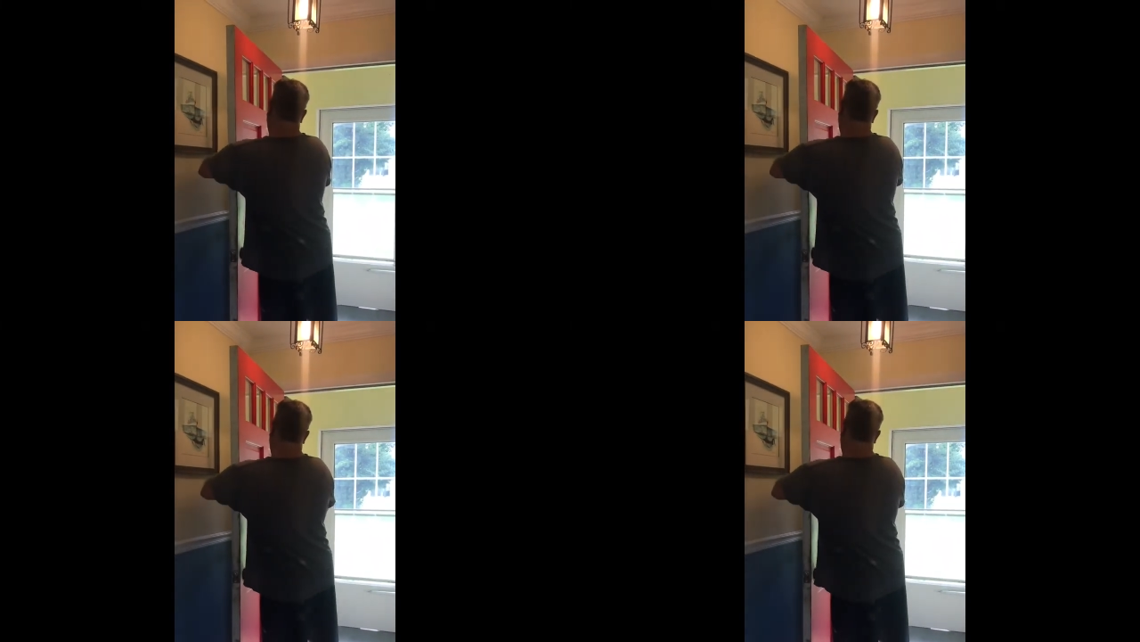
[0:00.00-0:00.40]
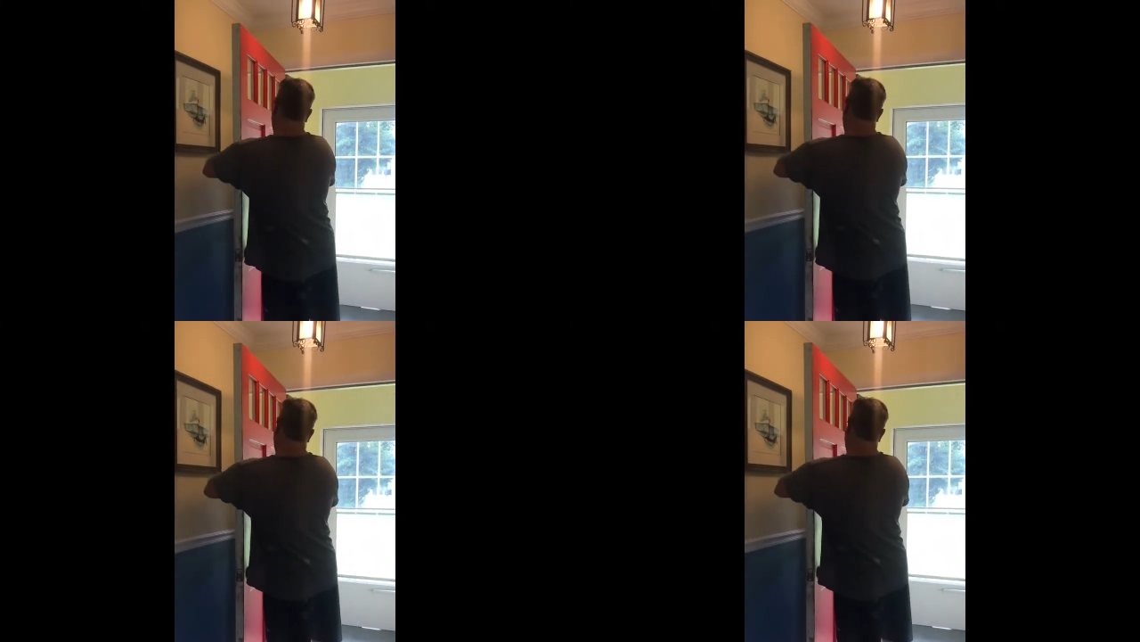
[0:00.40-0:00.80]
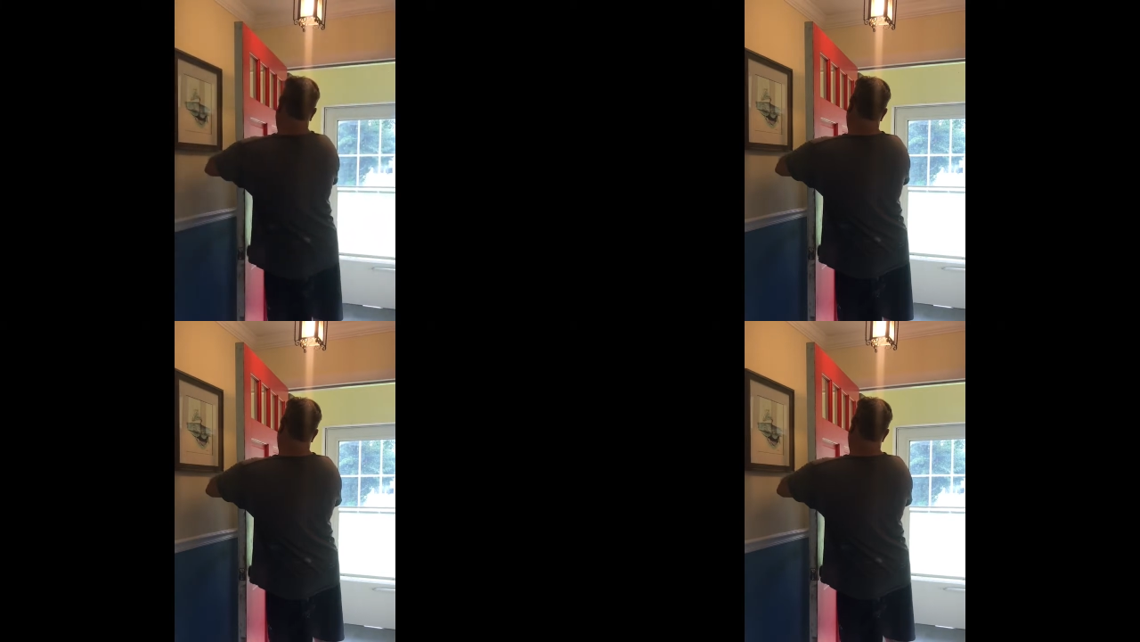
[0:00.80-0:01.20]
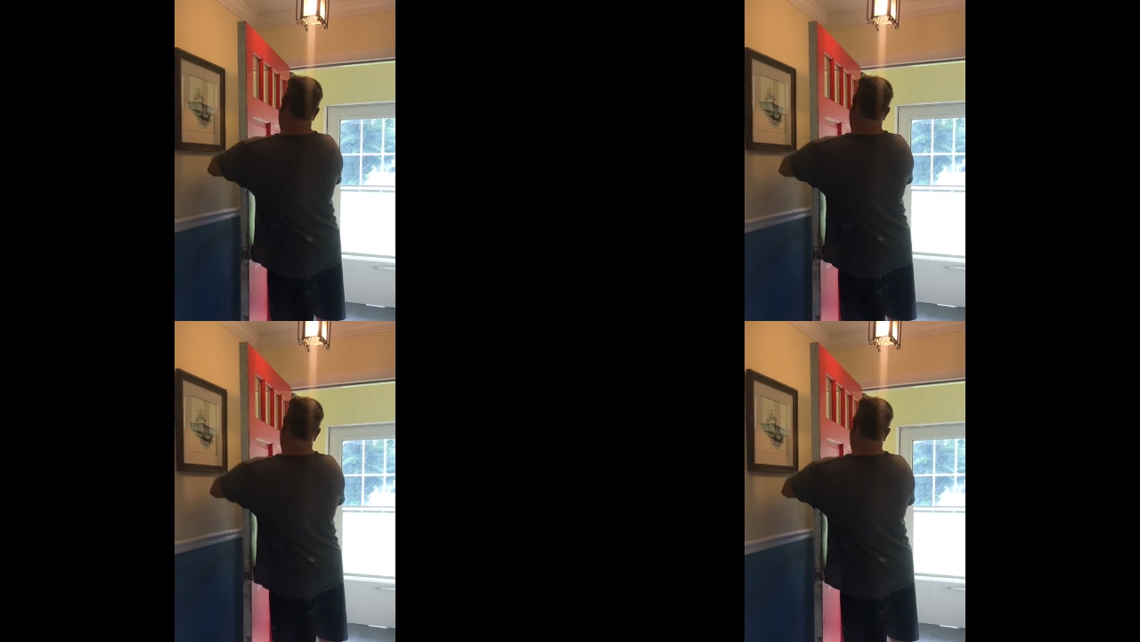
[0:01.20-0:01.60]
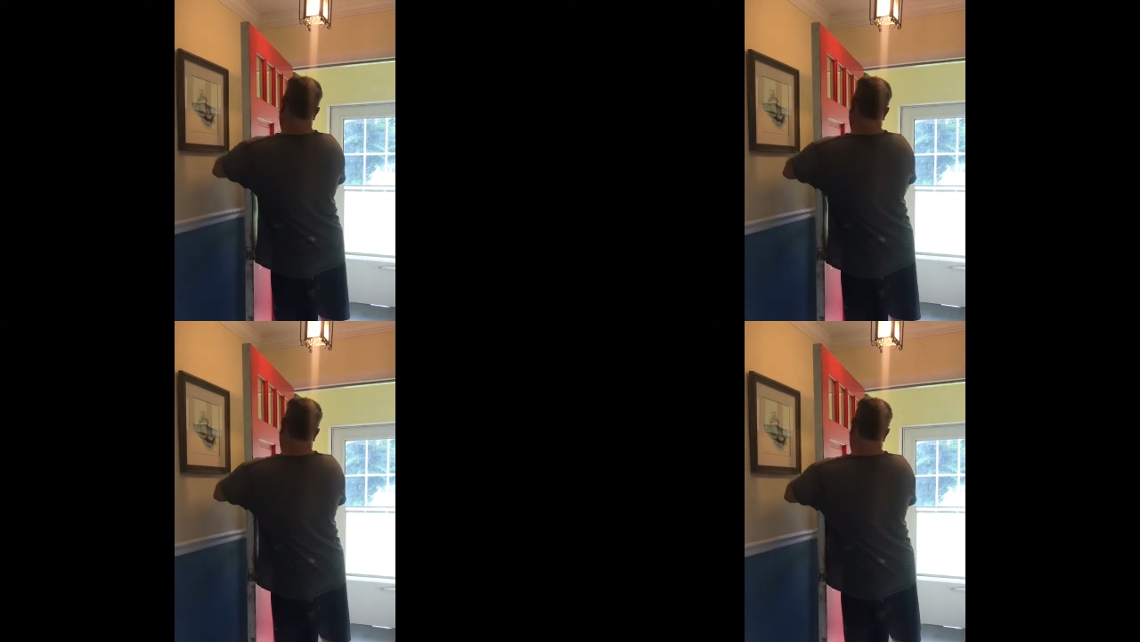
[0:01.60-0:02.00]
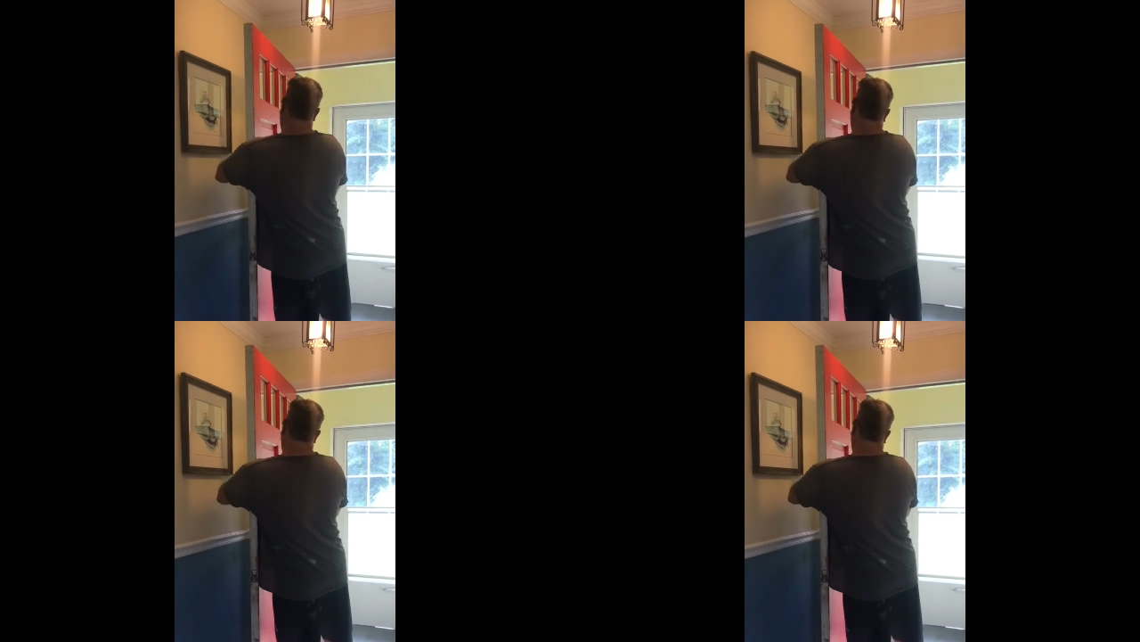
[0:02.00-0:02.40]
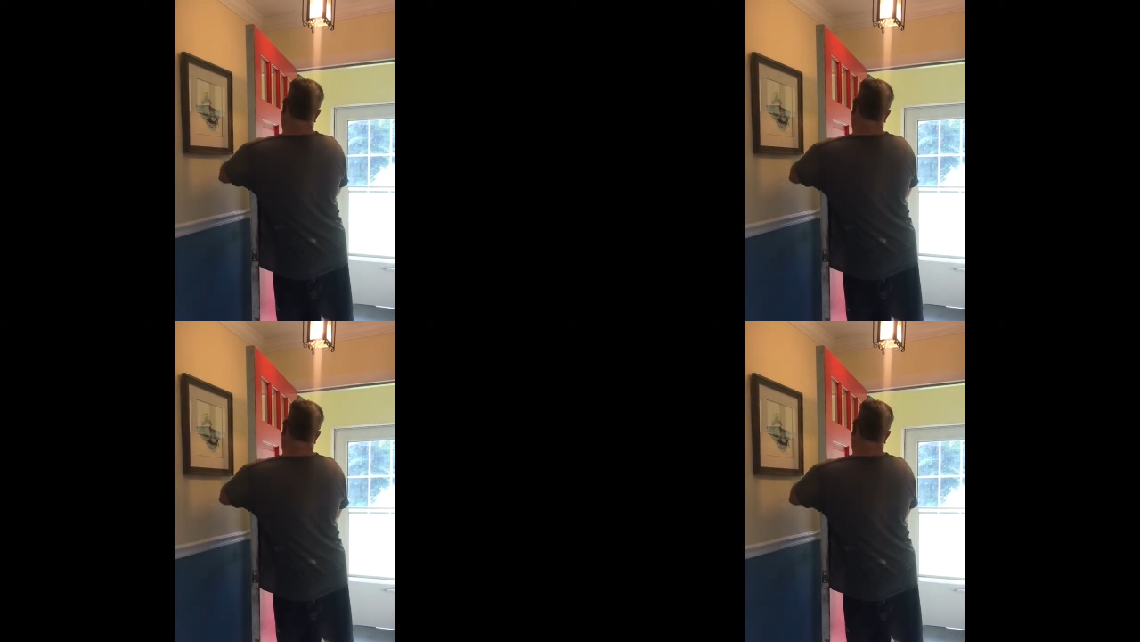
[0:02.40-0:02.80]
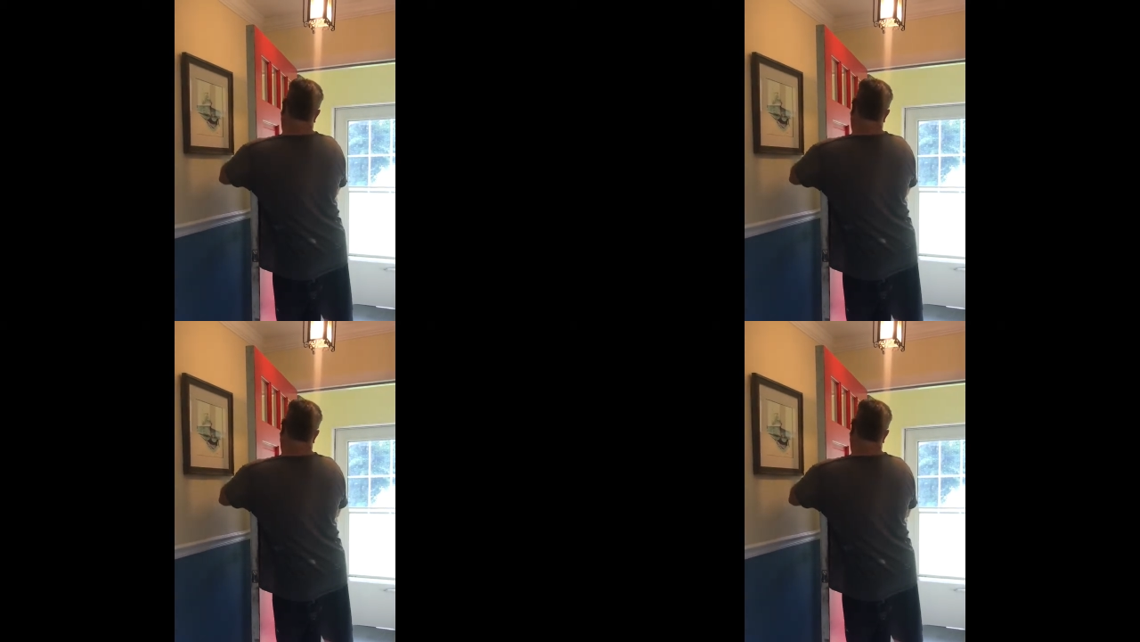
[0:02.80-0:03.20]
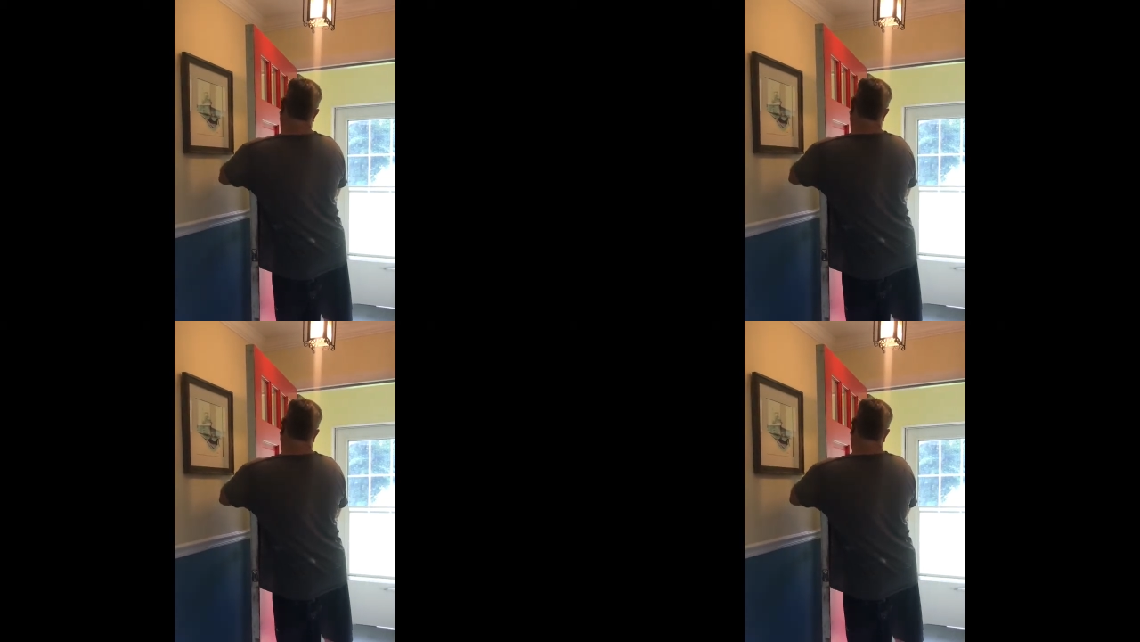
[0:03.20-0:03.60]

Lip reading: [unreadable: no face in view]